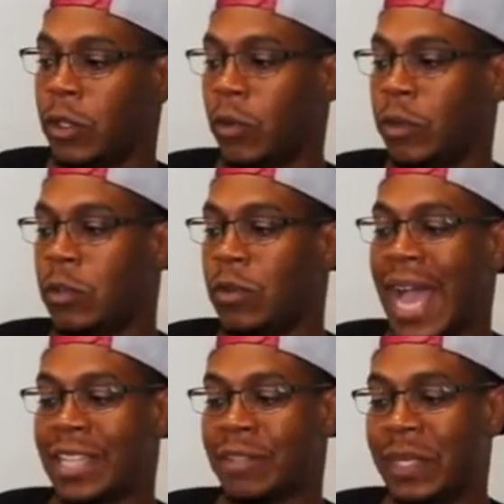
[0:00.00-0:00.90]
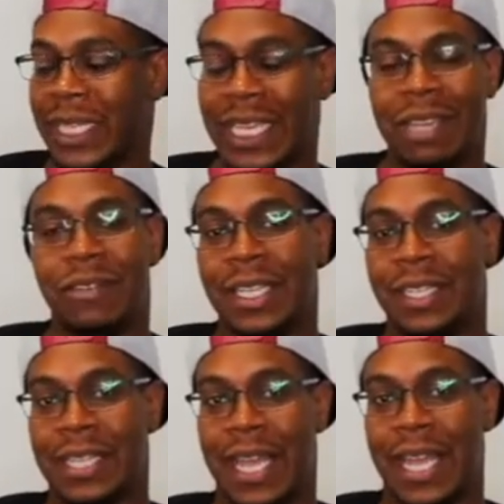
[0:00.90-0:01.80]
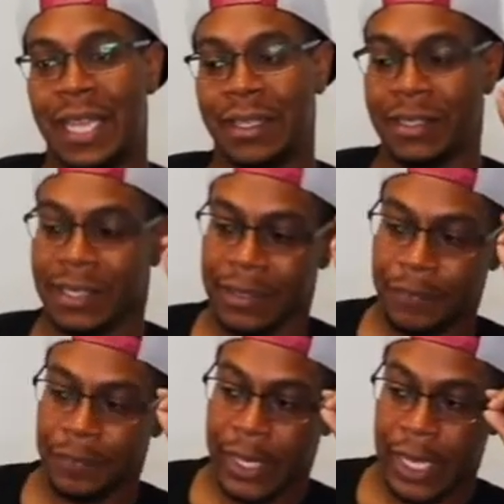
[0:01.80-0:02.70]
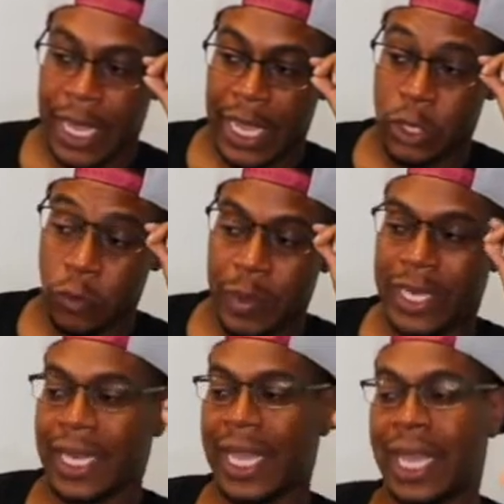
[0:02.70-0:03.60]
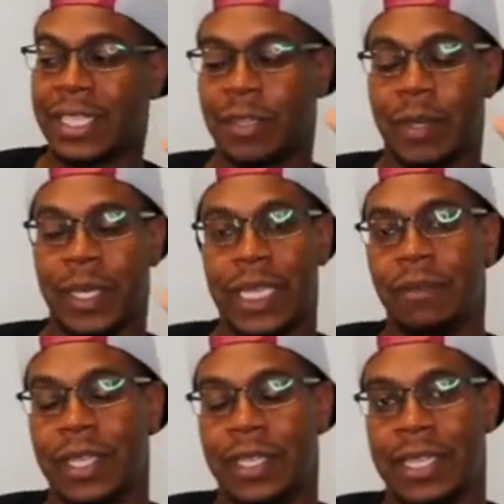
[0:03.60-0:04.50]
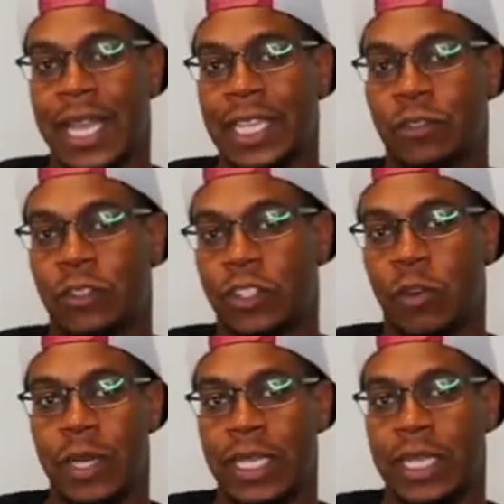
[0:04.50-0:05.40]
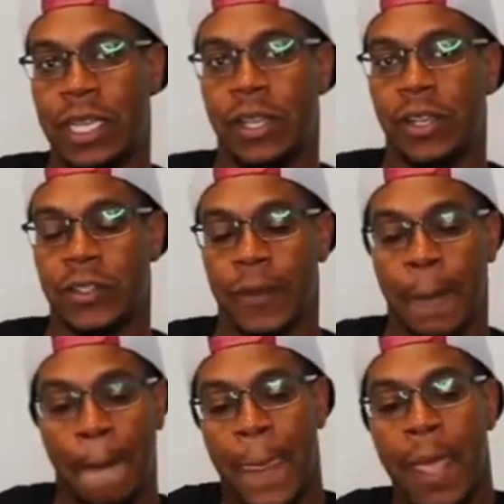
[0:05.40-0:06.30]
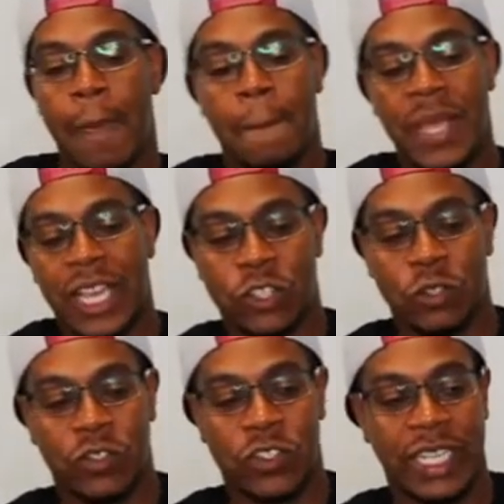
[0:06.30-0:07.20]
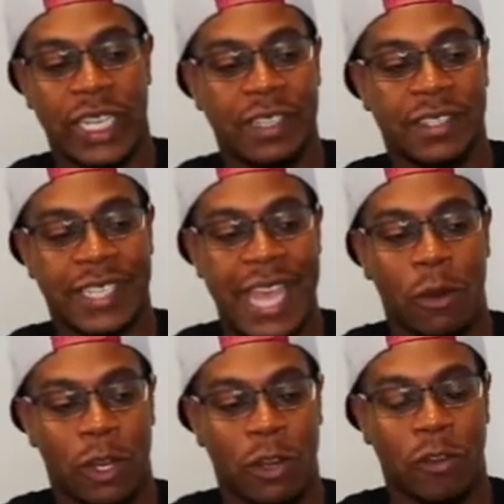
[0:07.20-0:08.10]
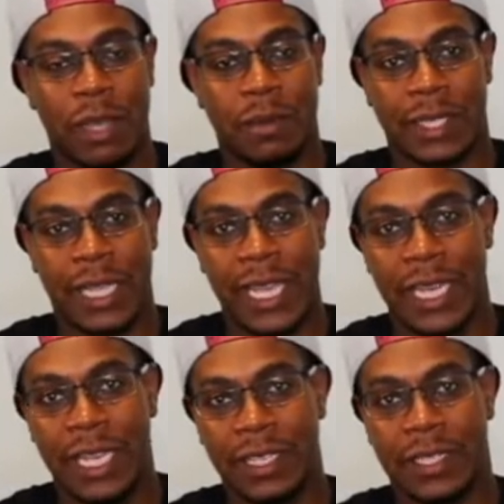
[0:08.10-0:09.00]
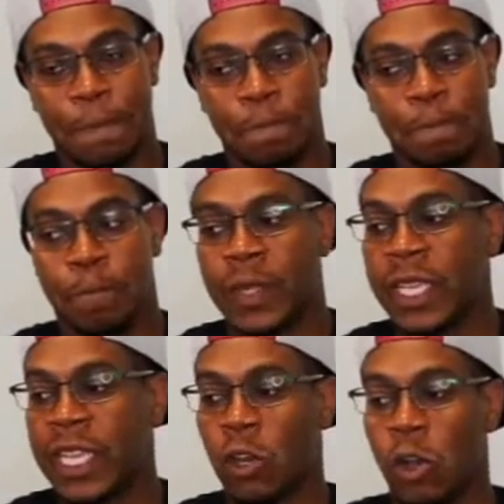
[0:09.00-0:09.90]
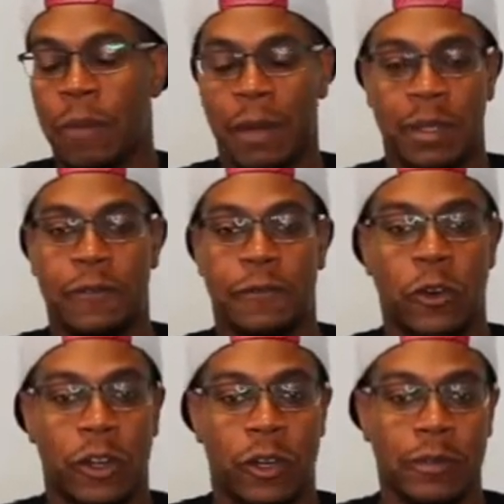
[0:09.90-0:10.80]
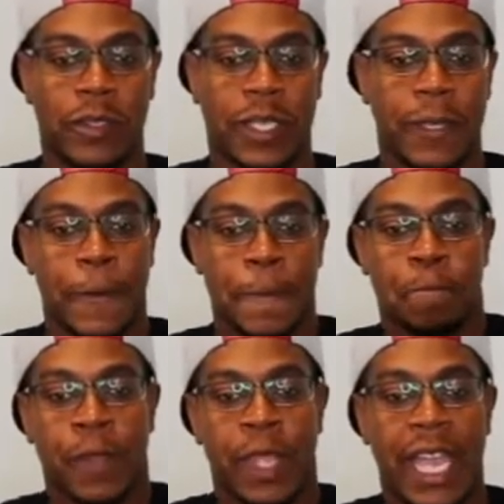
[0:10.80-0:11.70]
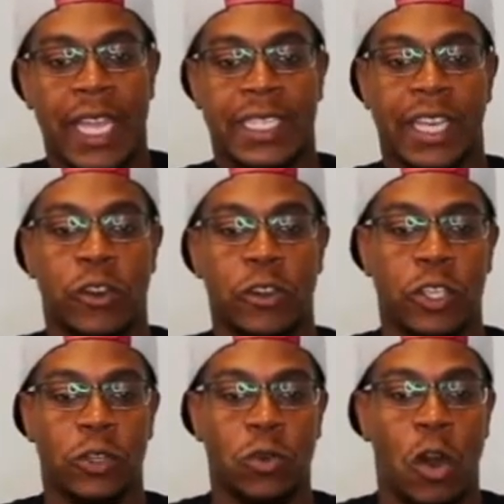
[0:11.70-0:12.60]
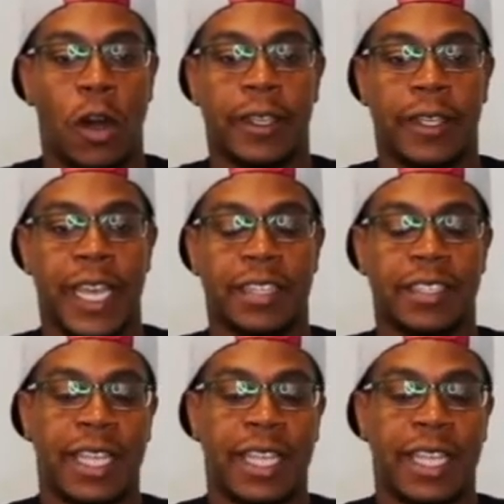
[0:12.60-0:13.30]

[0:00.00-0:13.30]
You guys believe these things, and you've been led to believe these things for so many years because you see these sour grapes ladies get on public forums and tell you all the things that they